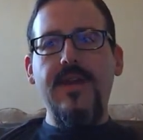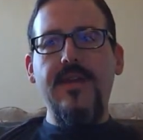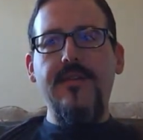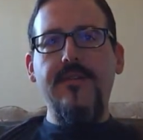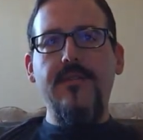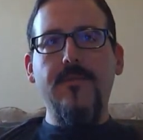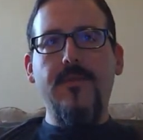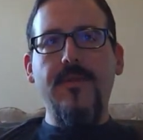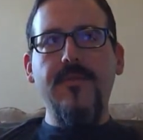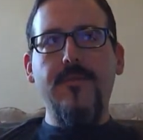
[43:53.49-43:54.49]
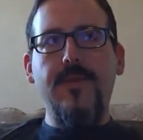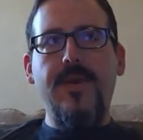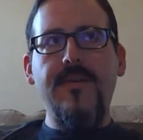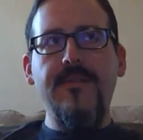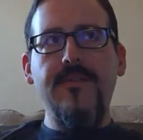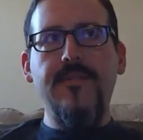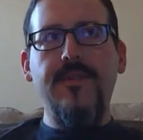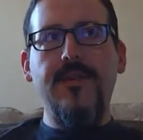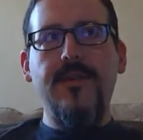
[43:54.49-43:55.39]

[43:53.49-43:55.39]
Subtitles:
it is your muscle mass